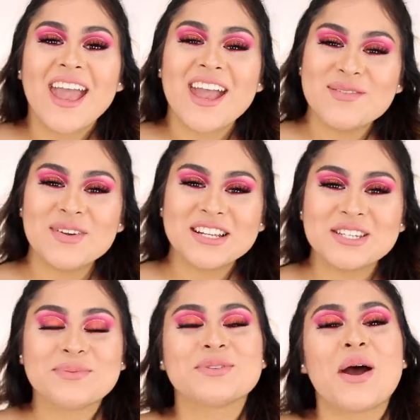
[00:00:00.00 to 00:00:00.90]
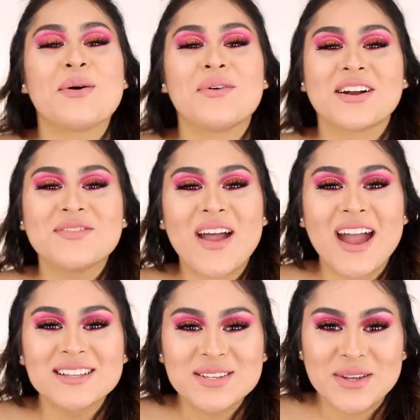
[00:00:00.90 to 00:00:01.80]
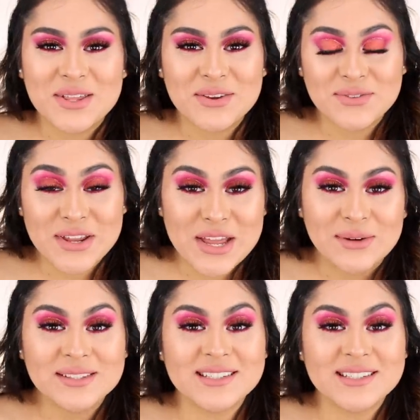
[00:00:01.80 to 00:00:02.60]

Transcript: Hey Pita Chips, welcome back to another video.